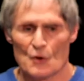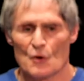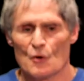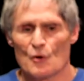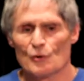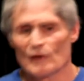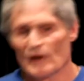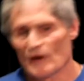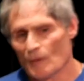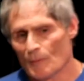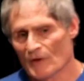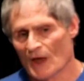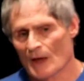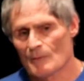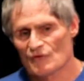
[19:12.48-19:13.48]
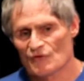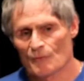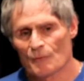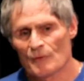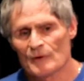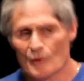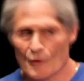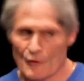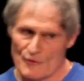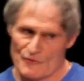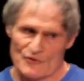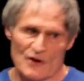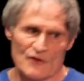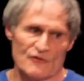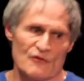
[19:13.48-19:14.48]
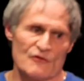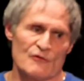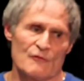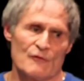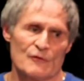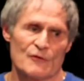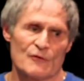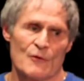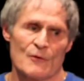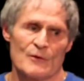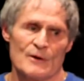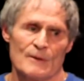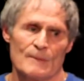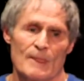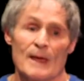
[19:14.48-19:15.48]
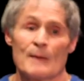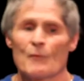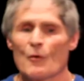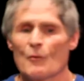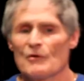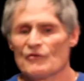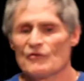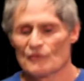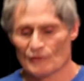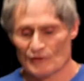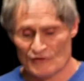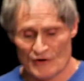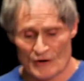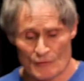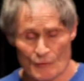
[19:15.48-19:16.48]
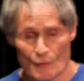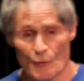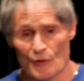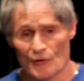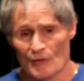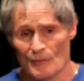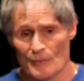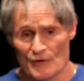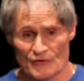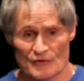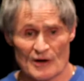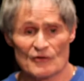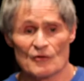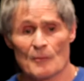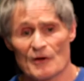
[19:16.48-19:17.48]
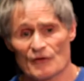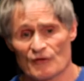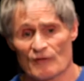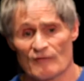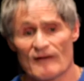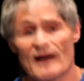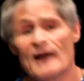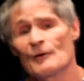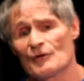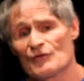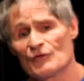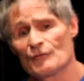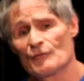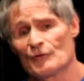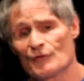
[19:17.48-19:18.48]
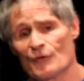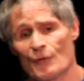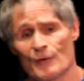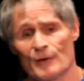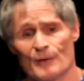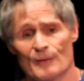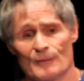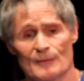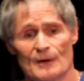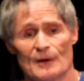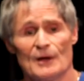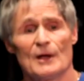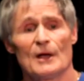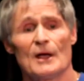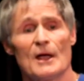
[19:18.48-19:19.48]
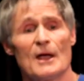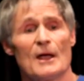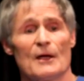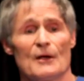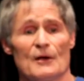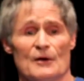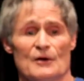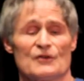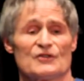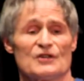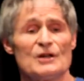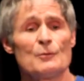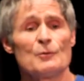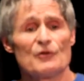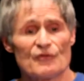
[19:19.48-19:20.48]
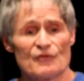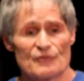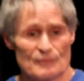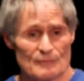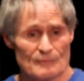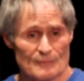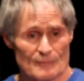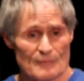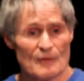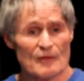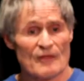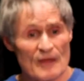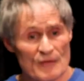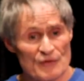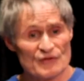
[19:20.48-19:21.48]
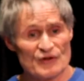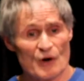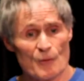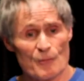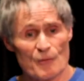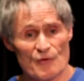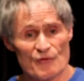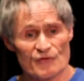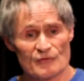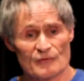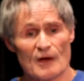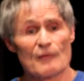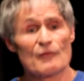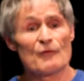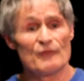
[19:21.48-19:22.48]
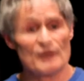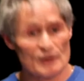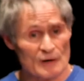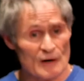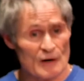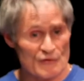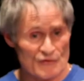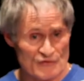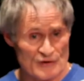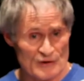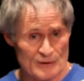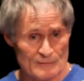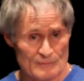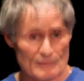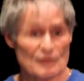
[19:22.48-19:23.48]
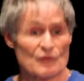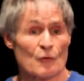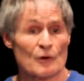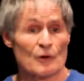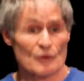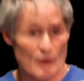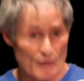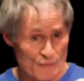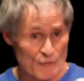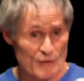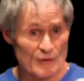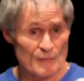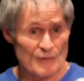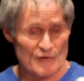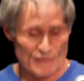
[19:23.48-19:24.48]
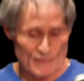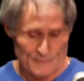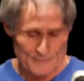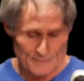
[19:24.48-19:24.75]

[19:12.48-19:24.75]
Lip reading: who later became a Supreme Court Justice in Victoria and more recently chaired the Royal Commission on Domestic Violence in Victoria, she was then the chairperson of the VLRC, Victorian Law Reform Commission.